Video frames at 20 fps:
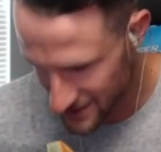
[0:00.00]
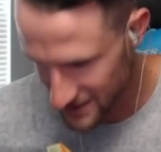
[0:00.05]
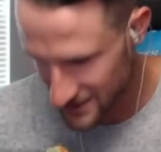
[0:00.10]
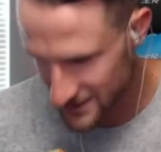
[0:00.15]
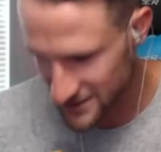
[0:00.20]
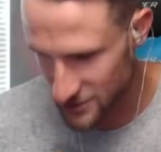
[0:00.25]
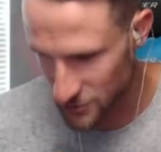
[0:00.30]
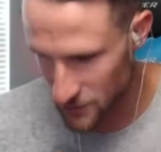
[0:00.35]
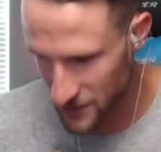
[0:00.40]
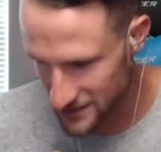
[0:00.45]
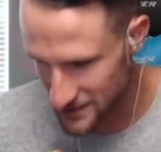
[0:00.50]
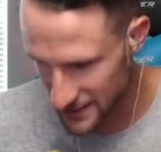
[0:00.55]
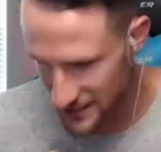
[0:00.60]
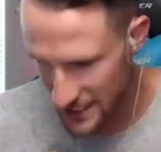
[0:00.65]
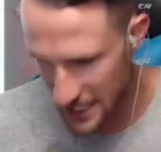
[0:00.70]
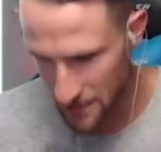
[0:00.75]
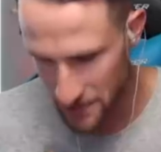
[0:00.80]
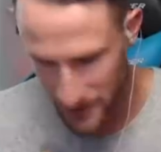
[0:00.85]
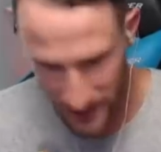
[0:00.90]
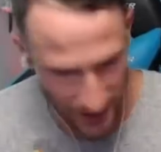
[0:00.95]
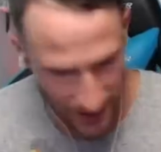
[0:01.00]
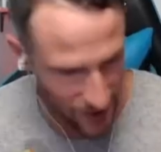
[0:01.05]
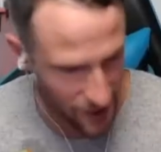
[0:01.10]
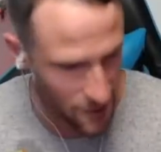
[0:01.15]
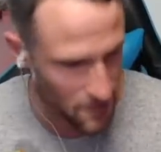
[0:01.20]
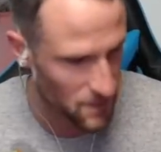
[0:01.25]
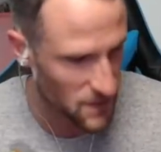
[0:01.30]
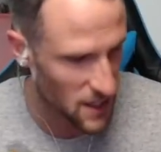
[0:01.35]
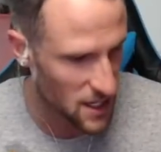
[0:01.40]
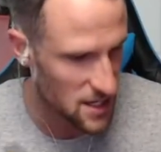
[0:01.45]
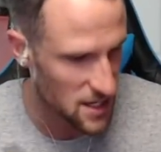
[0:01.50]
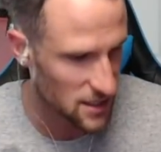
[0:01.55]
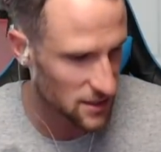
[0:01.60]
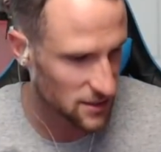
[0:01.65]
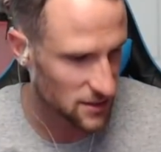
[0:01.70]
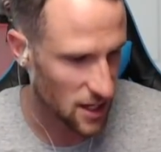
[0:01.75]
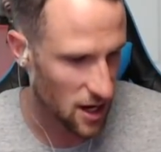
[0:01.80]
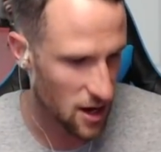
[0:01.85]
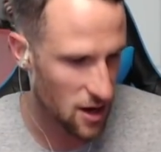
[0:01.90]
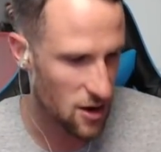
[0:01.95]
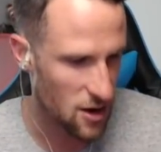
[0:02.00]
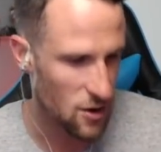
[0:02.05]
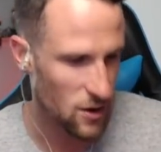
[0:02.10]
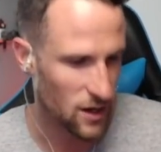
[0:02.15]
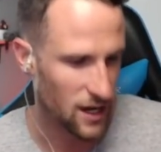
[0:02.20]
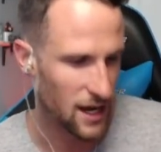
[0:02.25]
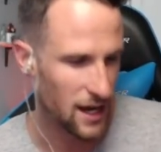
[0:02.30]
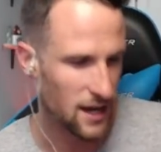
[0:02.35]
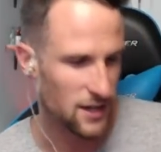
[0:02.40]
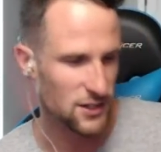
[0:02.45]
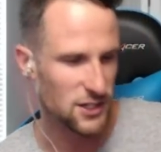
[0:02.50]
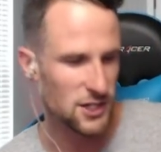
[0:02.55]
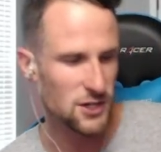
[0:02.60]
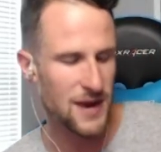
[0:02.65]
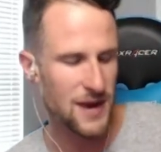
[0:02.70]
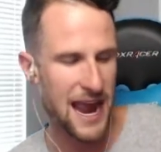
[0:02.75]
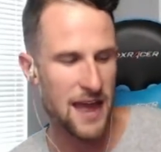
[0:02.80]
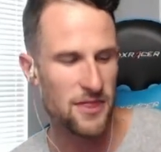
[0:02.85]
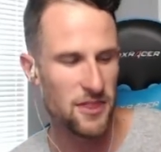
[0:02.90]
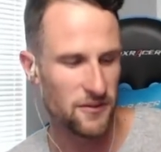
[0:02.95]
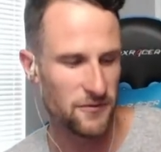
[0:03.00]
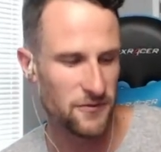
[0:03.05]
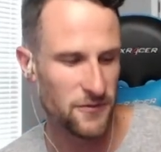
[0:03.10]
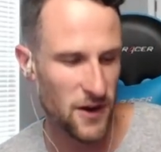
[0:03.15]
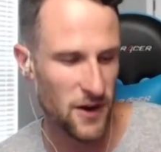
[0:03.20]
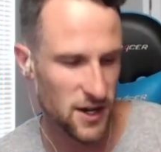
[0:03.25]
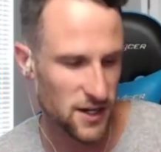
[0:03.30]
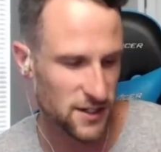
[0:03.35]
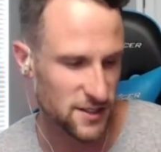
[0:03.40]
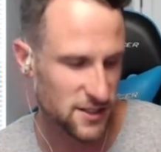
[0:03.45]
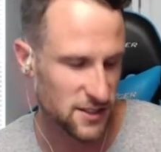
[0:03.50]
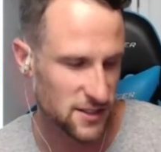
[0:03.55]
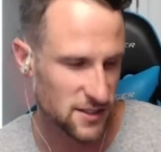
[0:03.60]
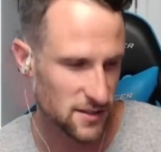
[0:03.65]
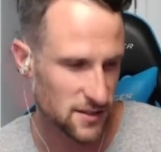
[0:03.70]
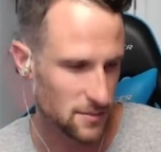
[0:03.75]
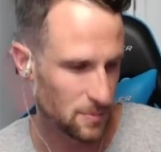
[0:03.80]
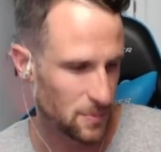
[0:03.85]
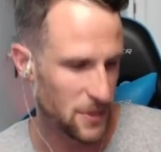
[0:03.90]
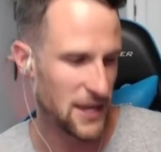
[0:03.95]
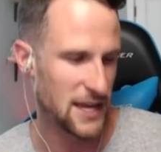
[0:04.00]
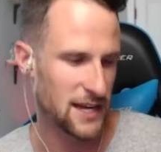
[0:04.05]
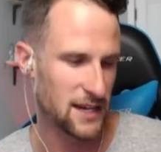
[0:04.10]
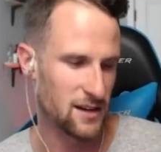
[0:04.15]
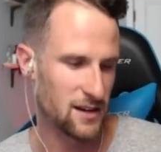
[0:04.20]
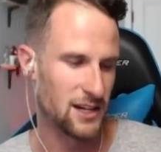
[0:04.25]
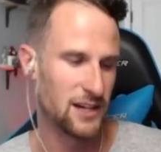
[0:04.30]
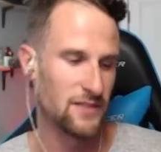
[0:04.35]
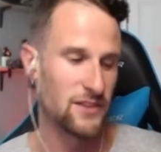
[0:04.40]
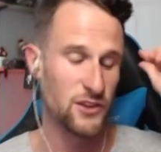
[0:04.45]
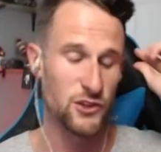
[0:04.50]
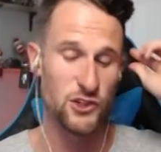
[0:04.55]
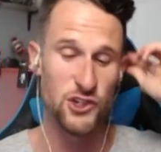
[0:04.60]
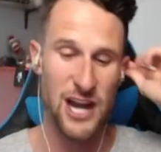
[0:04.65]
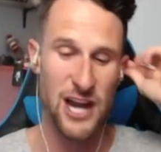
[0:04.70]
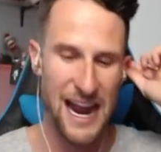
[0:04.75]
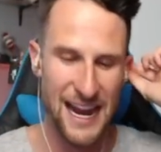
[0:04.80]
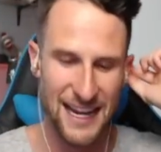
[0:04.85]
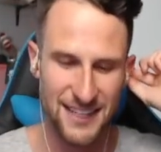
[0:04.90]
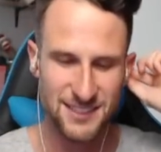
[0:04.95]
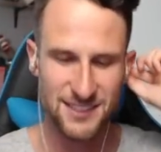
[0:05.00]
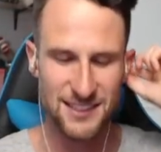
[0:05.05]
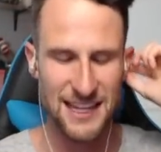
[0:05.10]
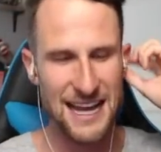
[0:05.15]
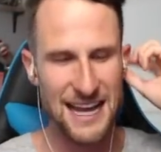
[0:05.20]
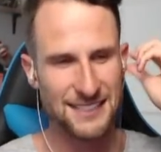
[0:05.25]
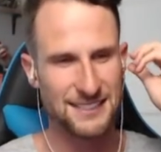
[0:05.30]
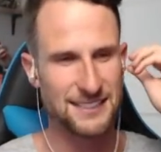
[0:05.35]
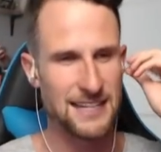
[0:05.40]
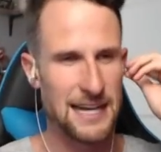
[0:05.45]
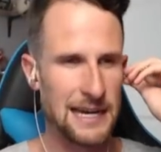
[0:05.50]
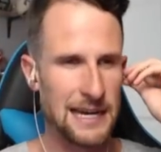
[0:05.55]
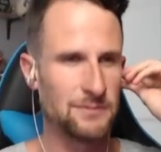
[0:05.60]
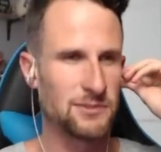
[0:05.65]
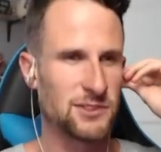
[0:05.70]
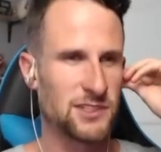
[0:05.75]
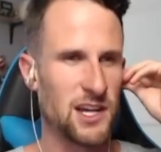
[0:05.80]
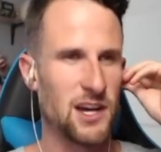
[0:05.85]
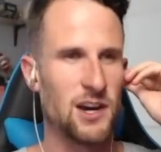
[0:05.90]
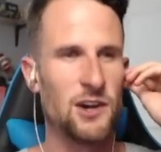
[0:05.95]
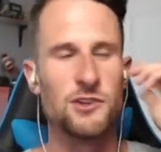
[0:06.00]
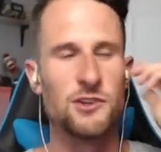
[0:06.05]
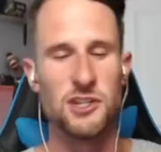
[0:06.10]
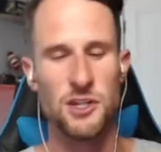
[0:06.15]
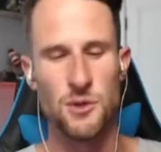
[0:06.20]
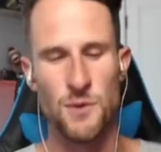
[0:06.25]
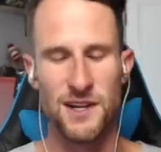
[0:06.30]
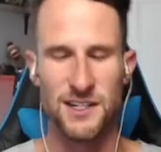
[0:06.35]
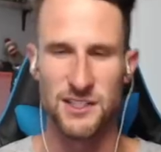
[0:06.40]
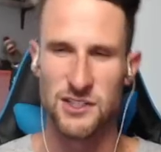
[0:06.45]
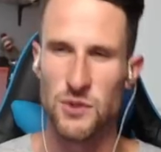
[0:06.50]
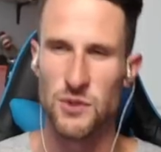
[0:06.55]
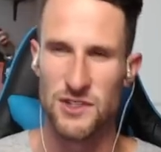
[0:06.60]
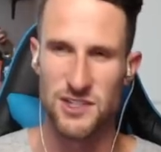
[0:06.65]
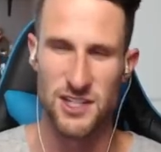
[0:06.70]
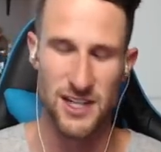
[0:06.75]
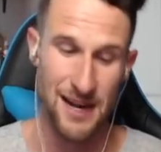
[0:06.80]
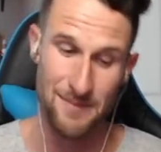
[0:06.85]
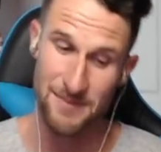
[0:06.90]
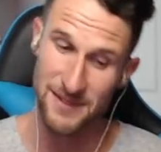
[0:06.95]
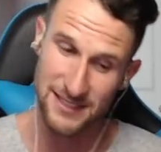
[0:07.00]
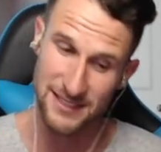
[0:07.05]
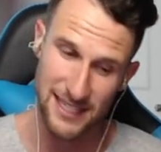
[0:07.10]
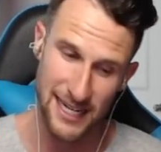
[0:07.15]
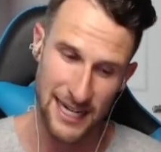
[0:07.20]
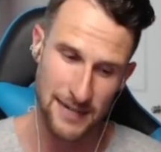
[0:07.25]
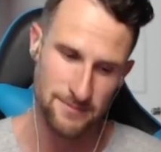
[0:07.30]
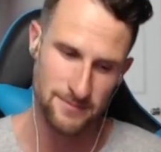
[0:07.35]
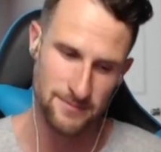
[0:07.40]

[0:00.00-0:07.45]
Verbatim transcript: Switch it up here. So you had the first pick on the Giants last time. So do mm -hmm. you mm-hmm. want to switch it up this time?